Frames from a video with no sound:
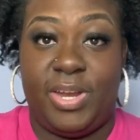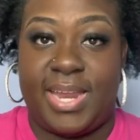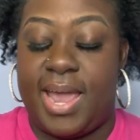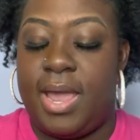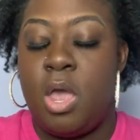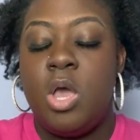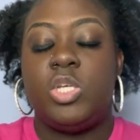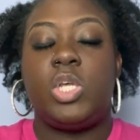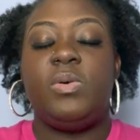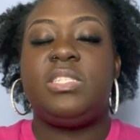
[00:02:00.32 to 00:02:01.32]
day.
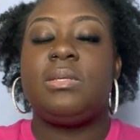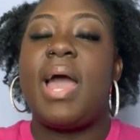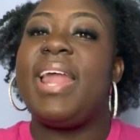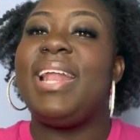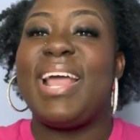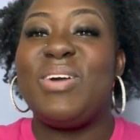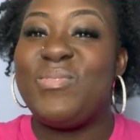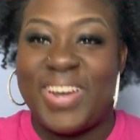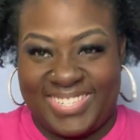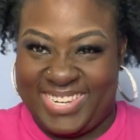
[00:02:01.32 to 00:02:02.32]
So it's kind of like a
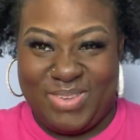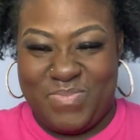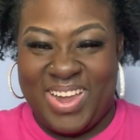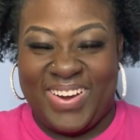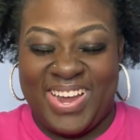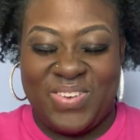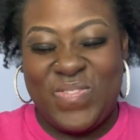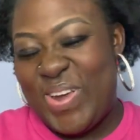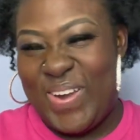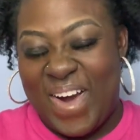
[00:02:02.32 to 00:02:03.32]
resting period
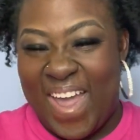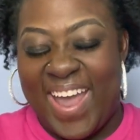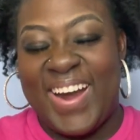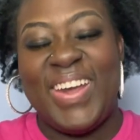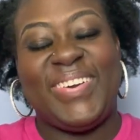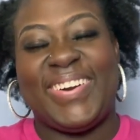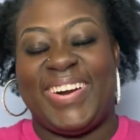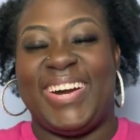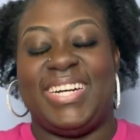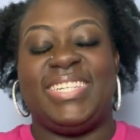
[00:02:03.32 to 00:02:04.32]
for your hair and your
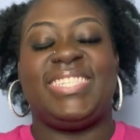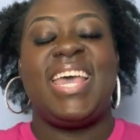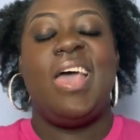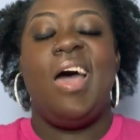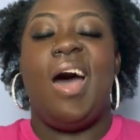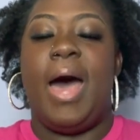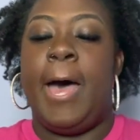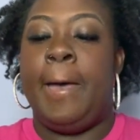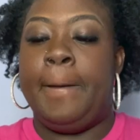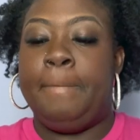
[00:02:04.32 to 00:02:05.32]
curls.
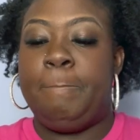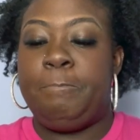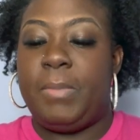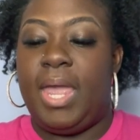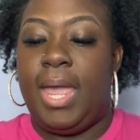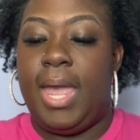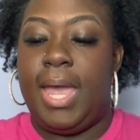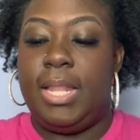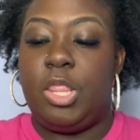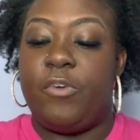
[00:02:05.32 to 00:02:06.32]
Um,
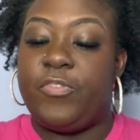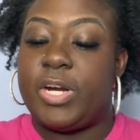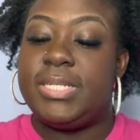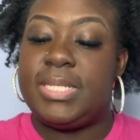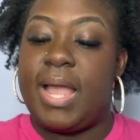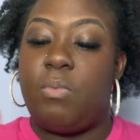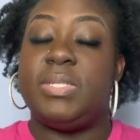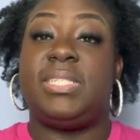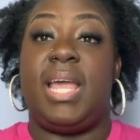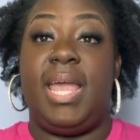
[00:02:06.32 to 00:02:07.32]
and the first thing I will
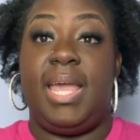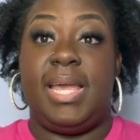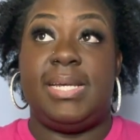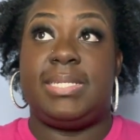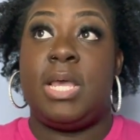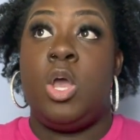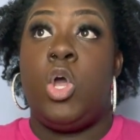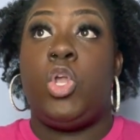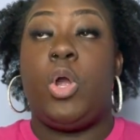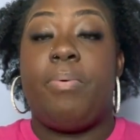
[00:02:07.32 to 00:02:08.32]
say is
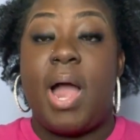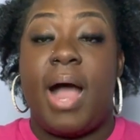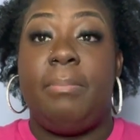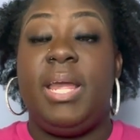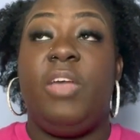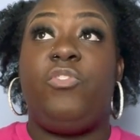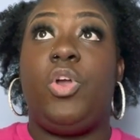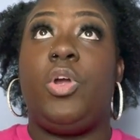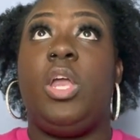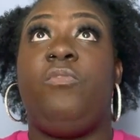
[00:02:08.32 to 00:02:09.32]
you're probably, if
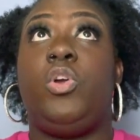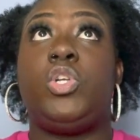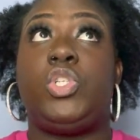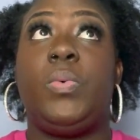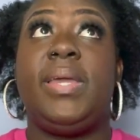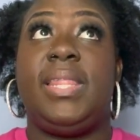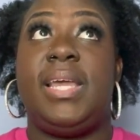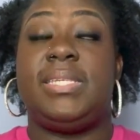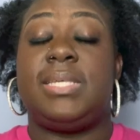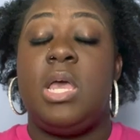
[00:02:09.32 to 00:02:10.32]
you're, if you're doing
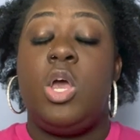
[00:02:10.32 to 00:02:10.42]
this,